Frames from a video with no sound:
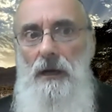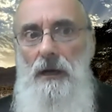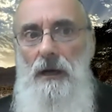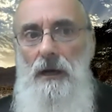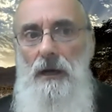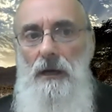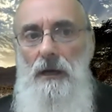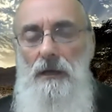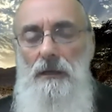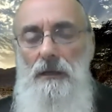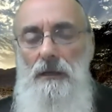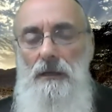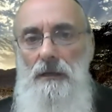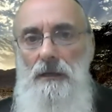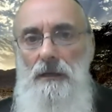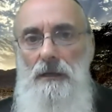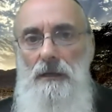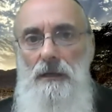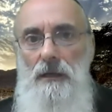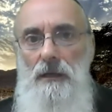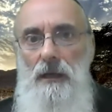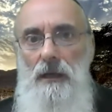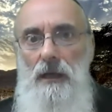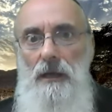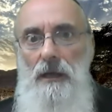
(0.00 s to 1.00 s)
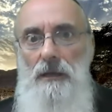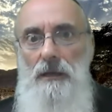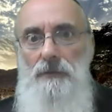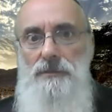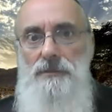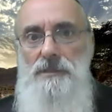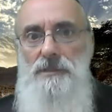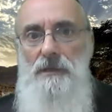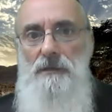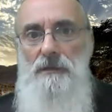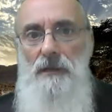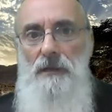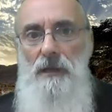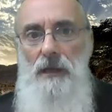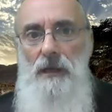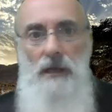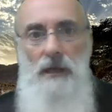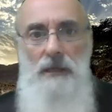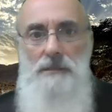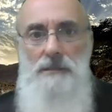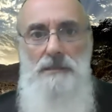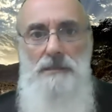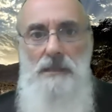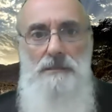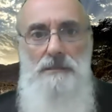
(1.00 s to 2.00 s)
Oh, and he said,
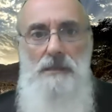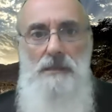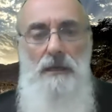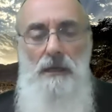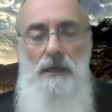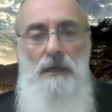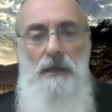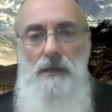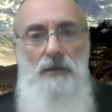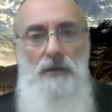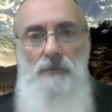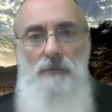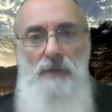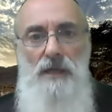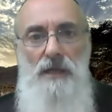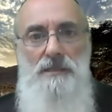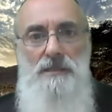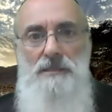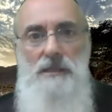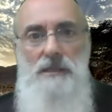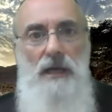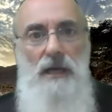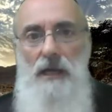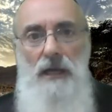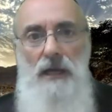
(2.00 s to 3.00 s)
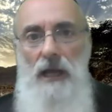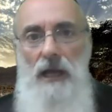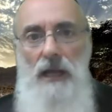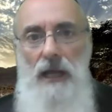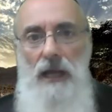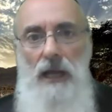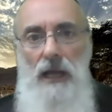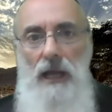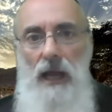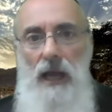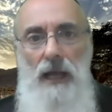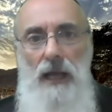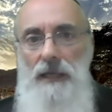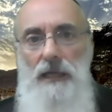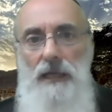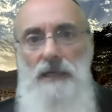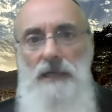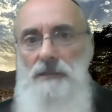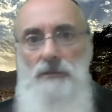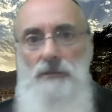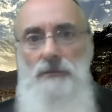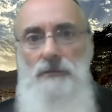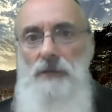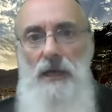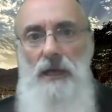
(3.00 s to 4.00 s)
he says, Your Majesty, I, I, I
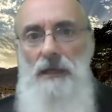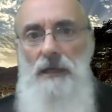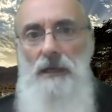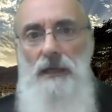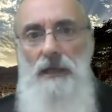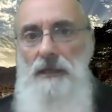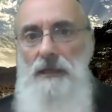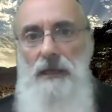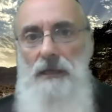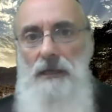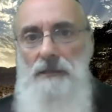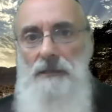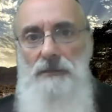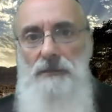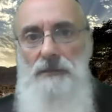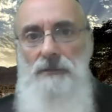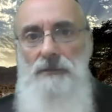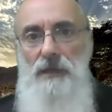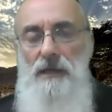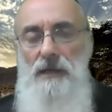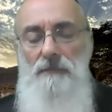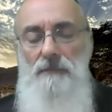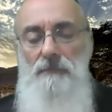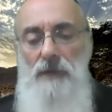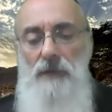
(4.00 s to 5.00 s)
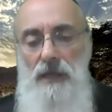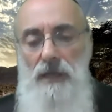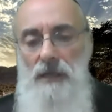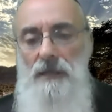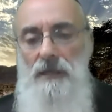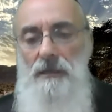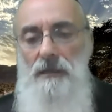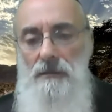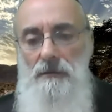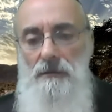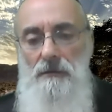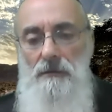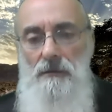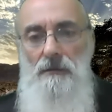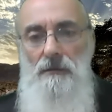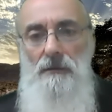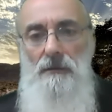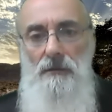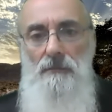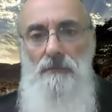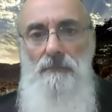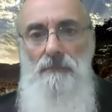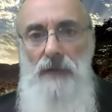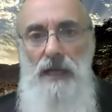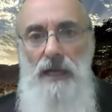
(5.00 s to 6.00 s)
can't do that. I can't do that. My,
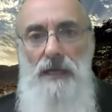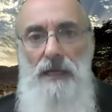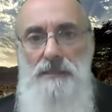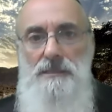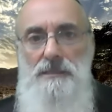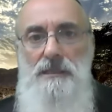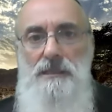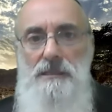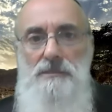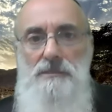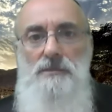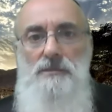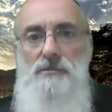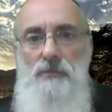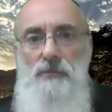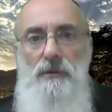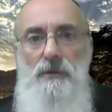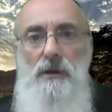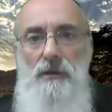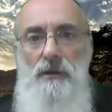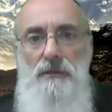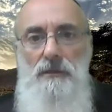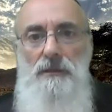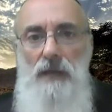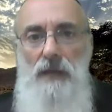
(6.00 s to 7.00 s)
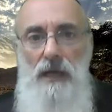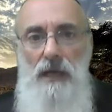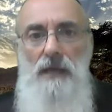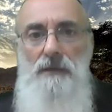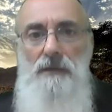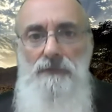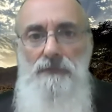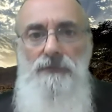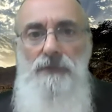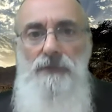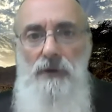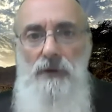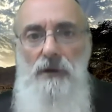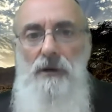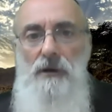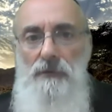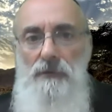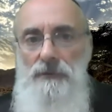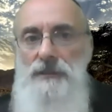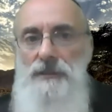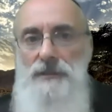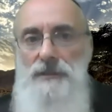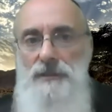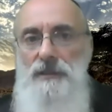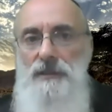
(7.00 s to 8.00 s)
my ancestors, we all died for our
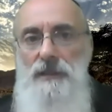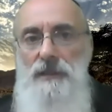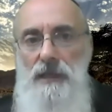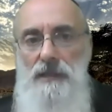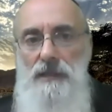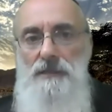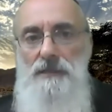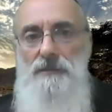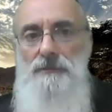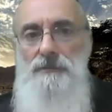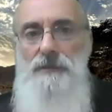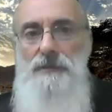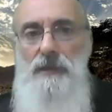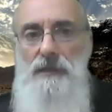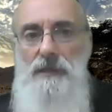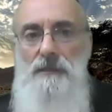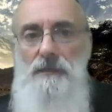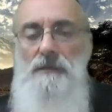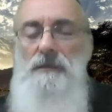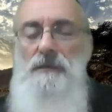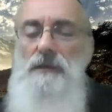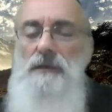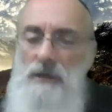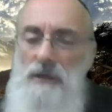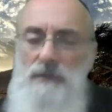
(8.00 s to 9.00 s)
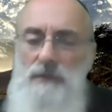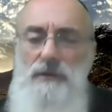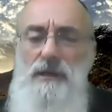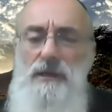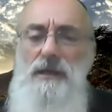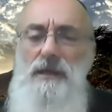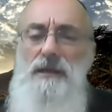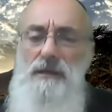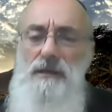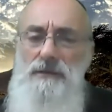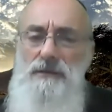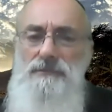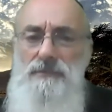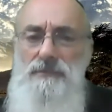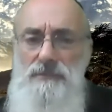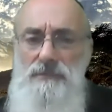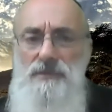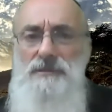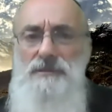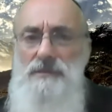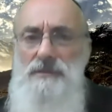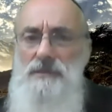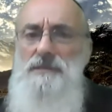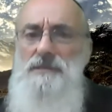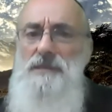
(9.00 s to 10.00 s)
religion. Can't do that. Okay, I'm
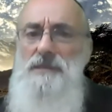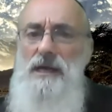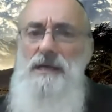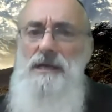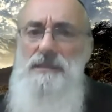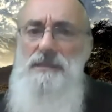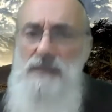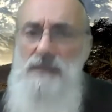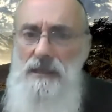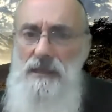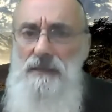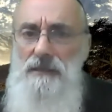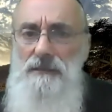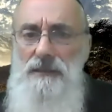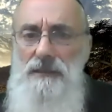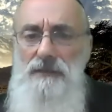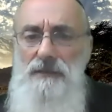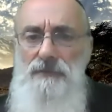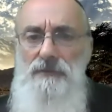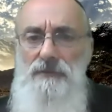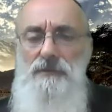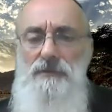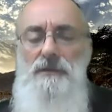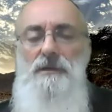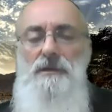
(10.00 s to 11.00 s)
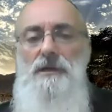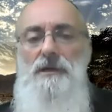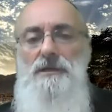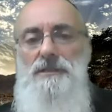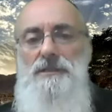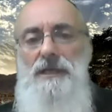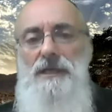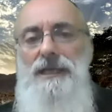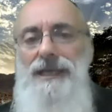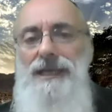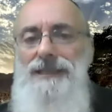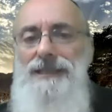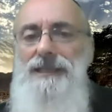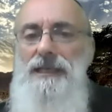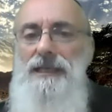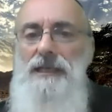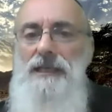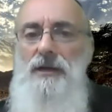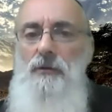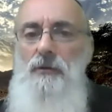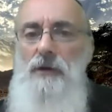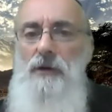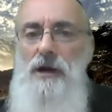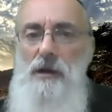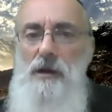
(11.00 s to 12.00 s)
just, just asking, leave it. So king let it
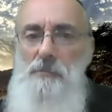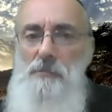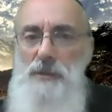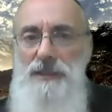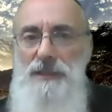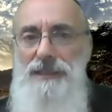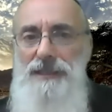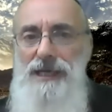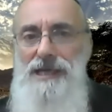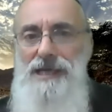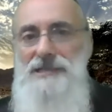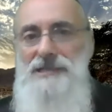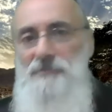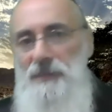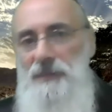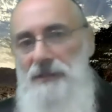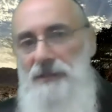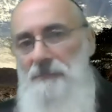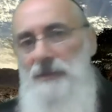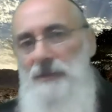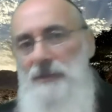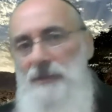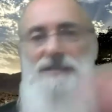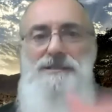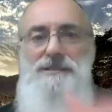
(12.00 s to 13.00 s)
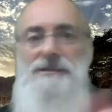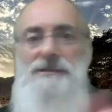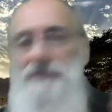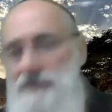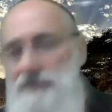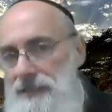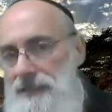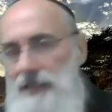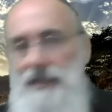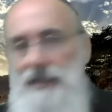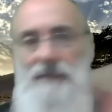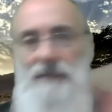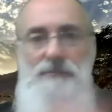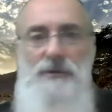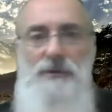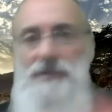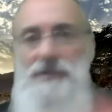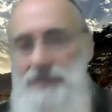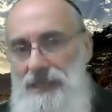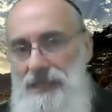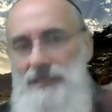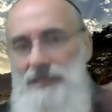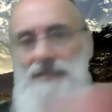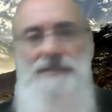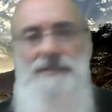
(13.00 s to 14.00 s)
go a couple of days, but the ministers, they kept on
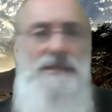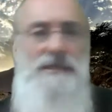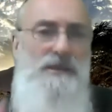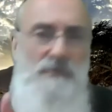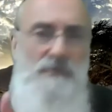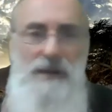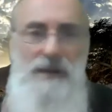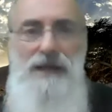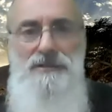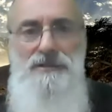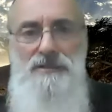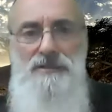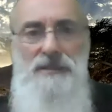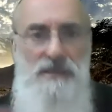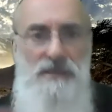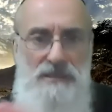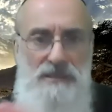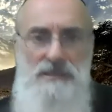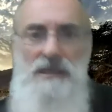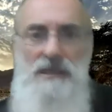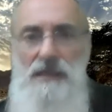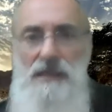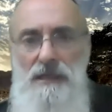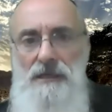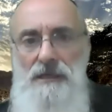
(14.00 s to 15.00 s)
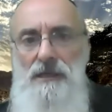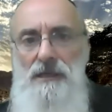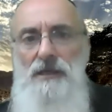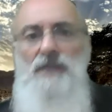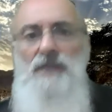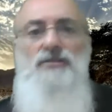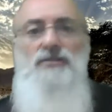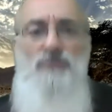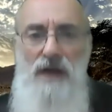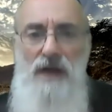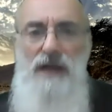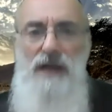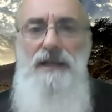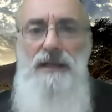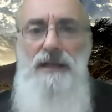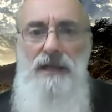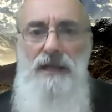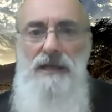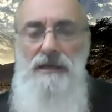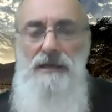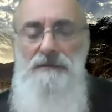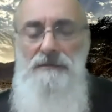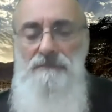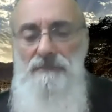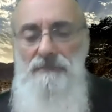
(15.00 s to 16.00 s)
saying, you see, Your Majesty, you see, try it
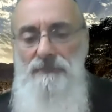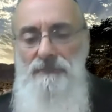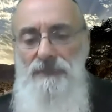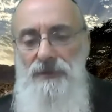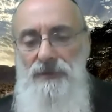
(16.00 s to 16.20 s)
again.